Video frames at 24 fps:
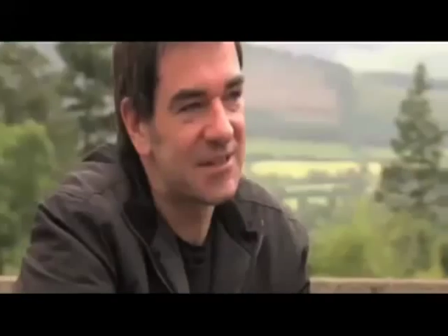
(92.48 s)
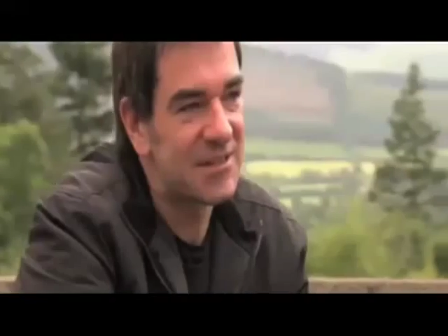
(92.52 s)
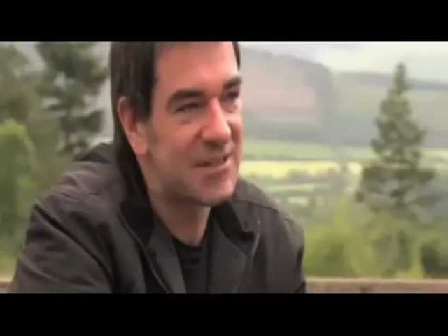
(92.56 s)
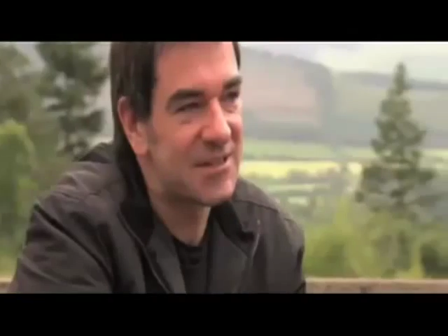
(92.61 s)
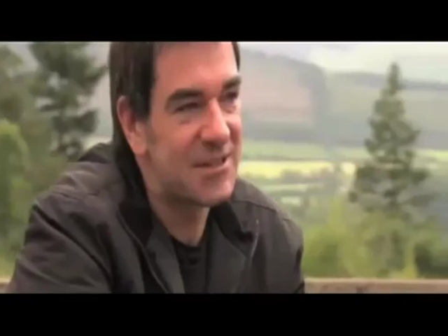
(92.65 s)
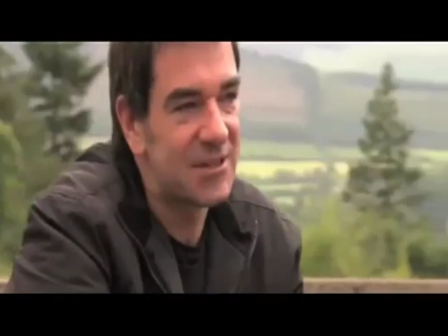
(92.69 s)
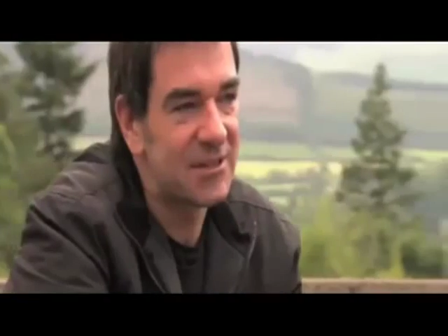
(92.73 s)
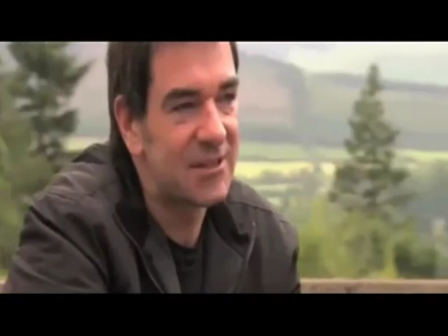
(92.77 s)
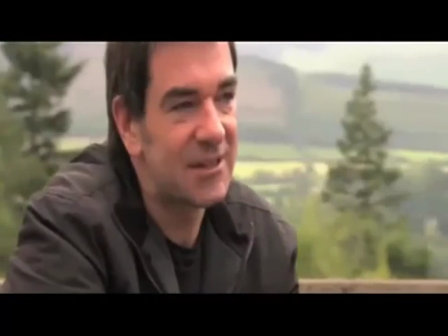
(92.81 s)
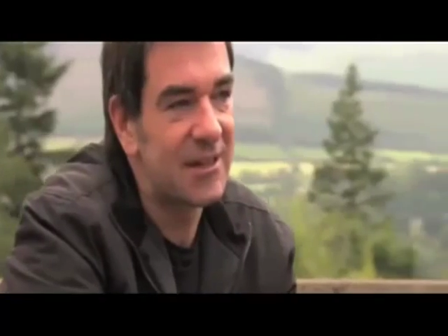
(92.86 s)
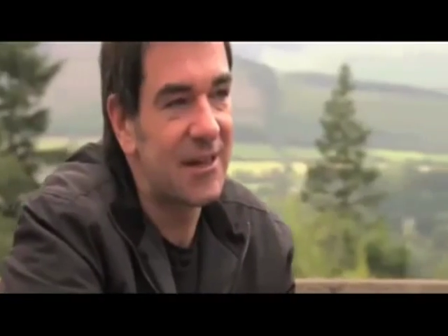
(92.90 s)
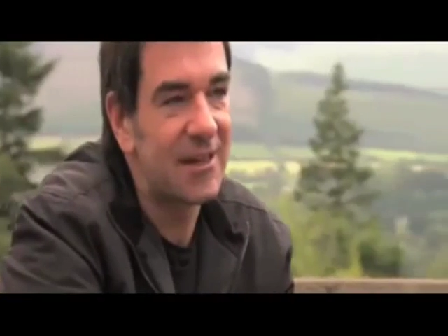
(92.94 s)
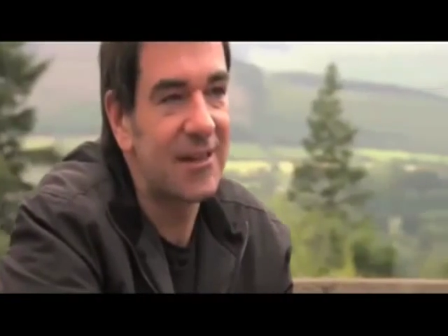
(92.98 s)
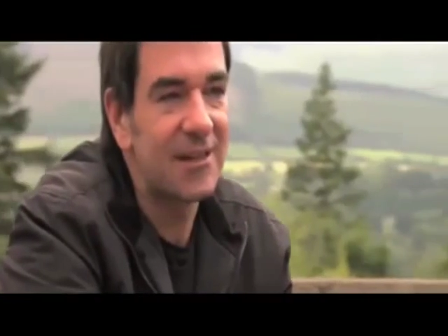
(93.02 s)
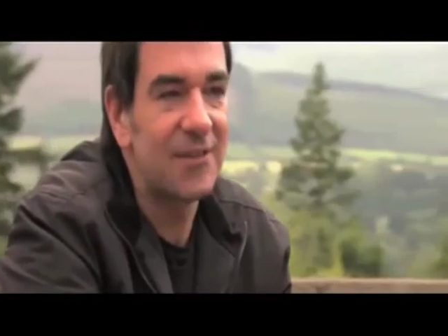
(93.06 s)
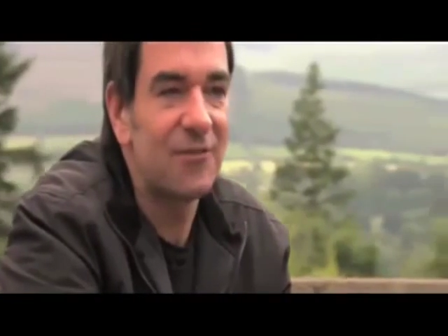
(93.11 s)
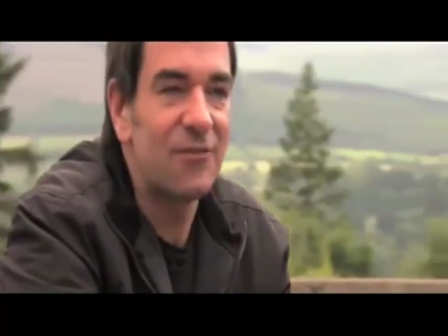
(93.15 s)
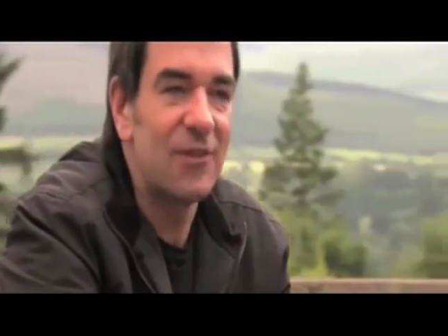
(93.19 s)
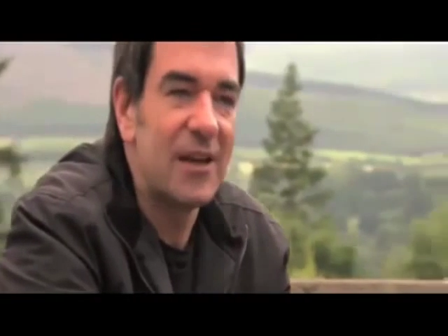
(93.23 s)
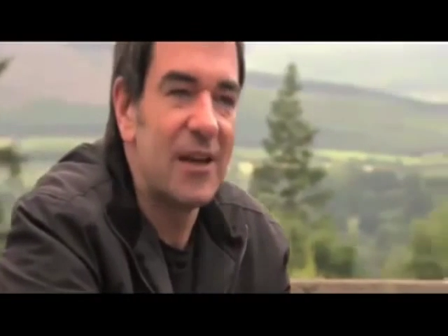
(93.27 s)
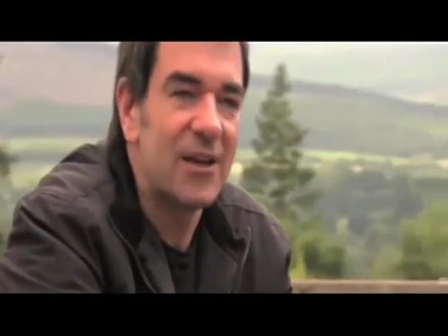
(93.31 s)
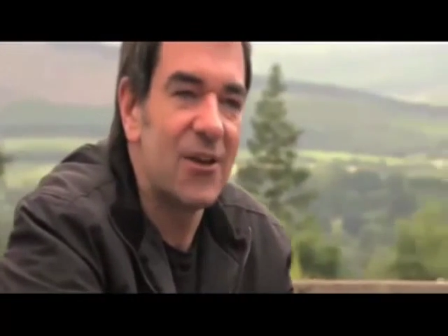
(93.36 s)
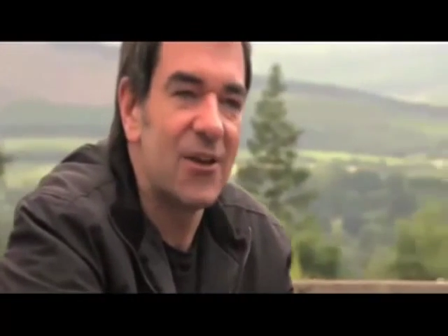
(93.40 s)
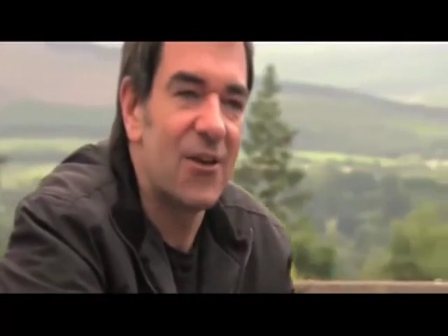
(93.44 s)
There's nothing like the
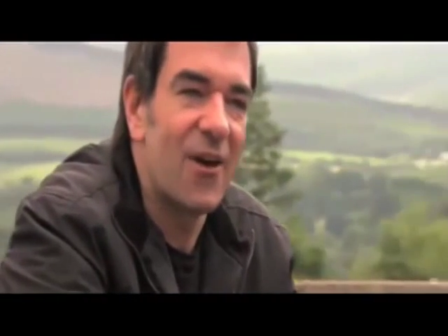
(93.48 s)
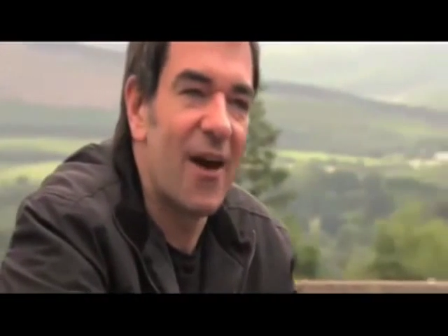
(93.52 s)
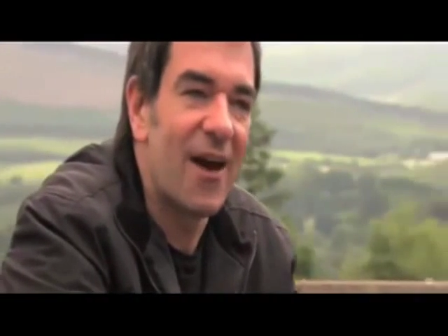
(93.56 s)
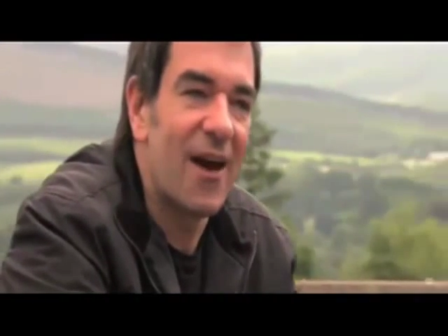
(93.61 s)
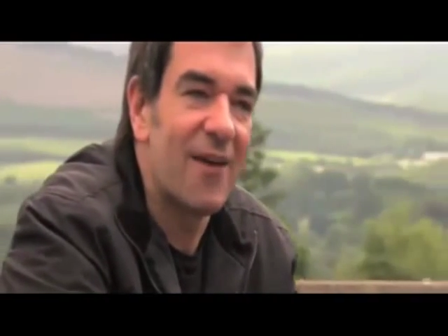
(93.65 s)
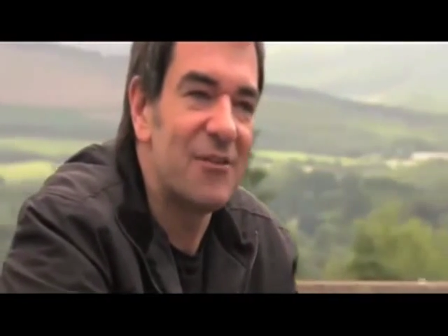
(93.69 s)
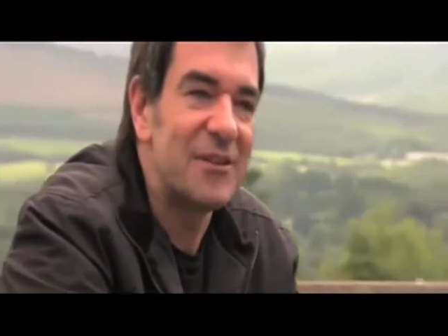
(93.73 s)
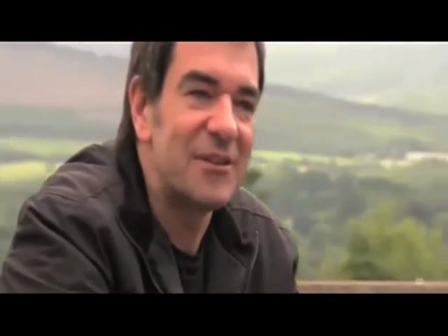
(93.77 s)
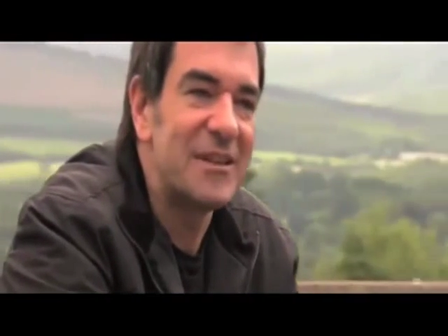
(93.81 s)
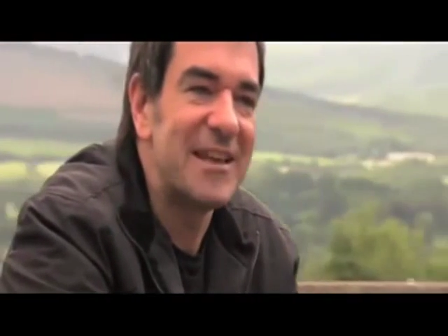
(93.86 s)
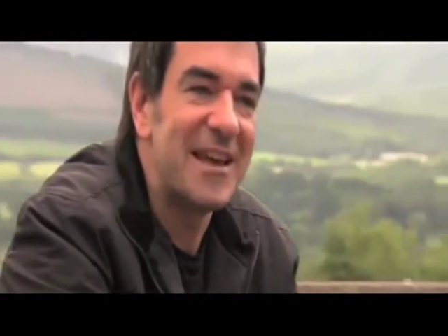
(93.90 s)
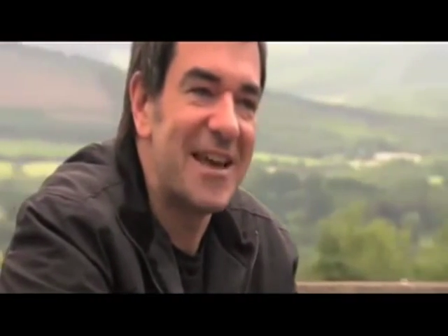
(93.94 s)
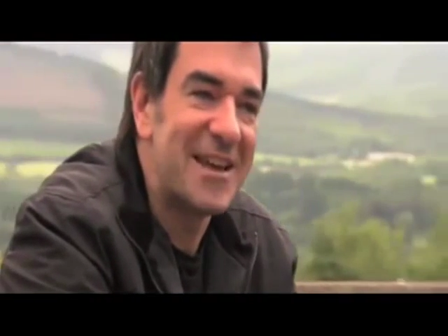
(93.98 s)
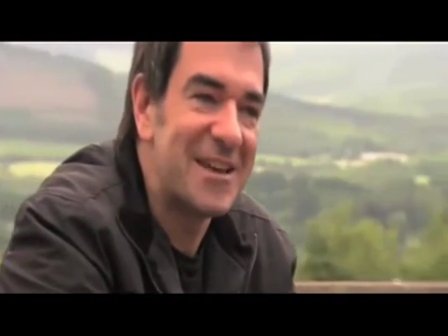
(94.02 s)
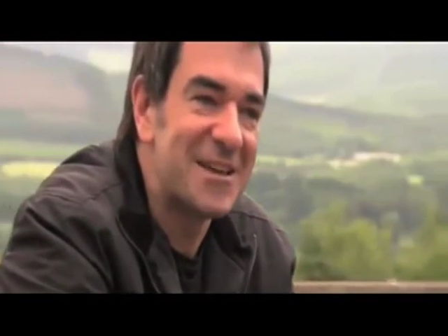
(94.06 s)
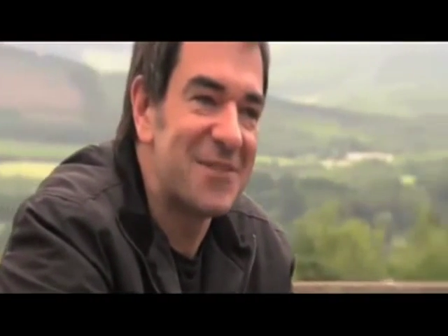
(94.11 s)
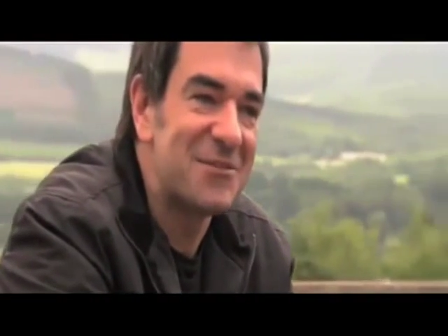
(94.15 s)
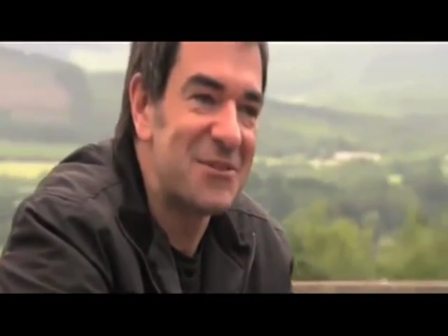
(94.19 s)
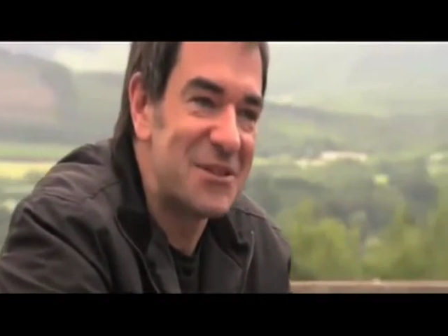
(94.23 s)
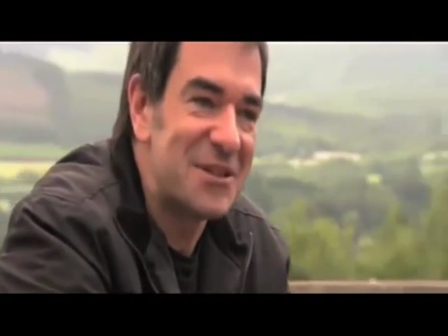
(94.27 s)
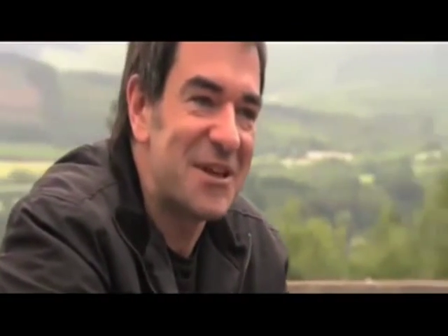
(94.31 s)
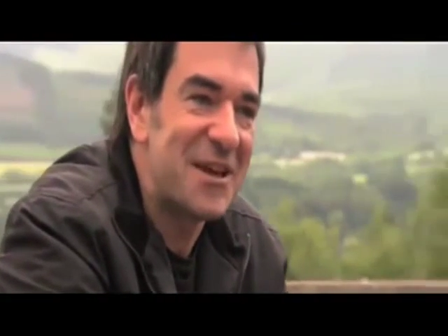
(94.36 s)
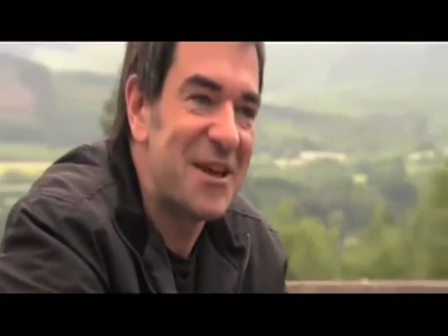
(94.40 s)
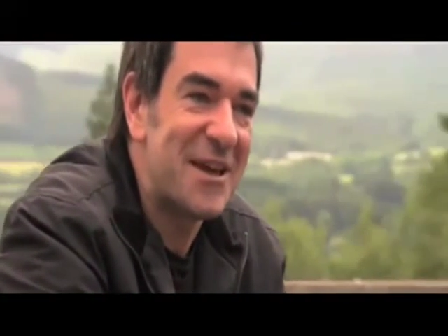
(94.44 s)
feeling you have at the end
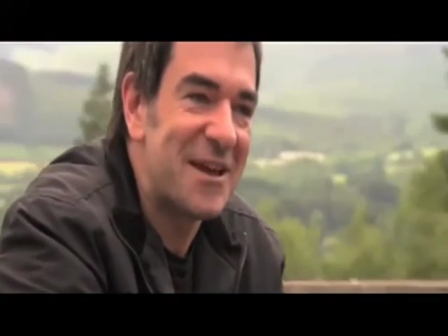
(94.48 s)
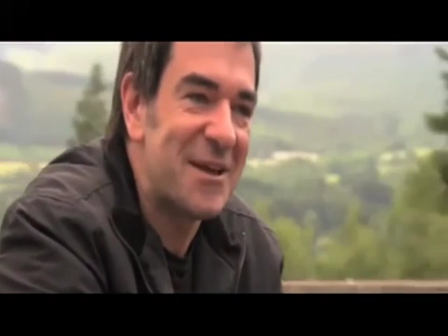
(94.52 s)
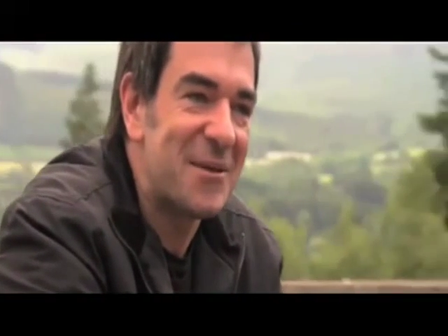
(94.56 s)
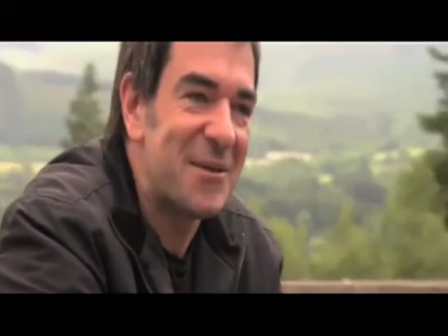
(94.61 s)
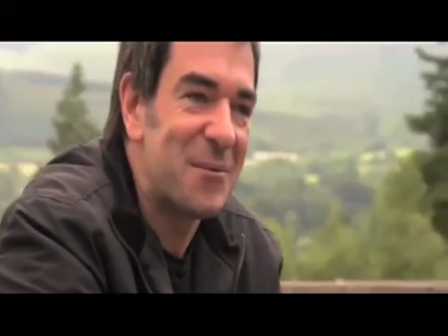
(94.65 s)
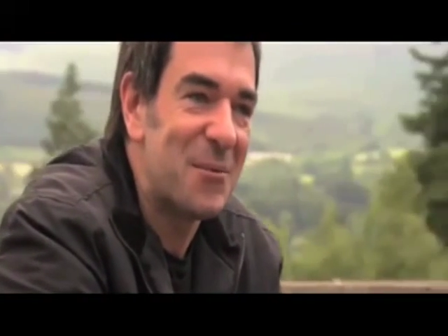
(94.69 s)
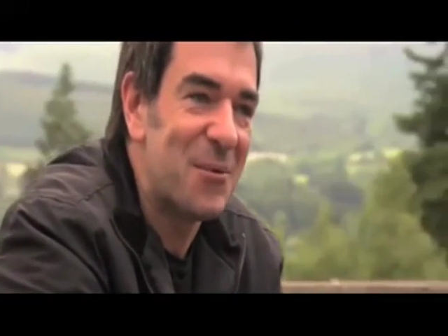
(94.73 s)
of a day